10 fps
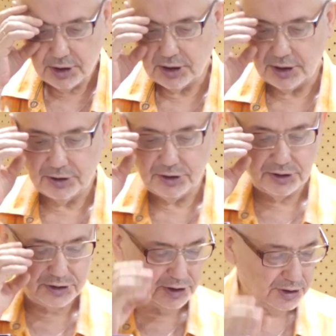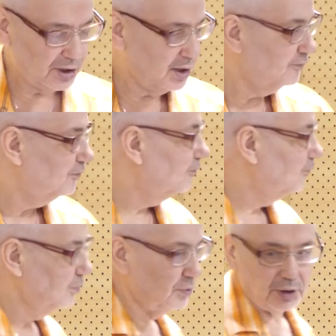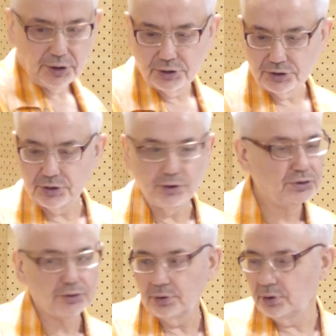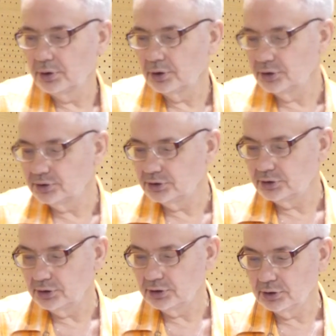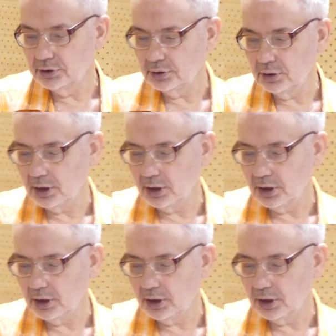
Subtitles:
Characteristic time for flow in the Earth core, is it written here?